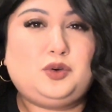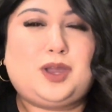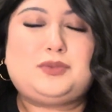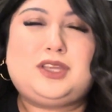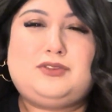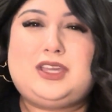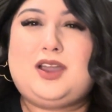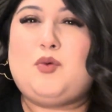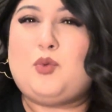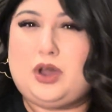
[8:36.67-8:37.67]
I believe you
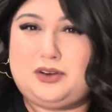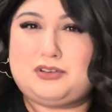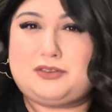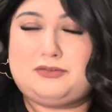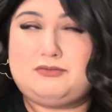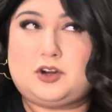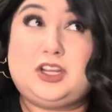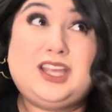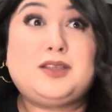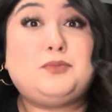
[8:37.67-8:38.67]
get you
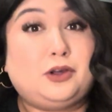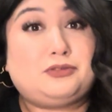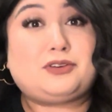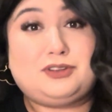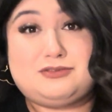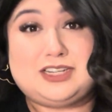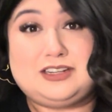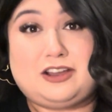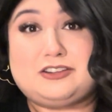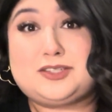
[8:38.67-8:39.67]
get them both for
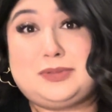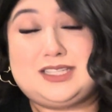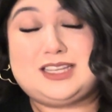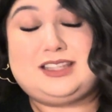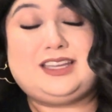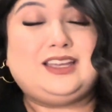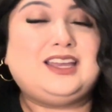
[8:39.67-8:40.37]
$15 basically.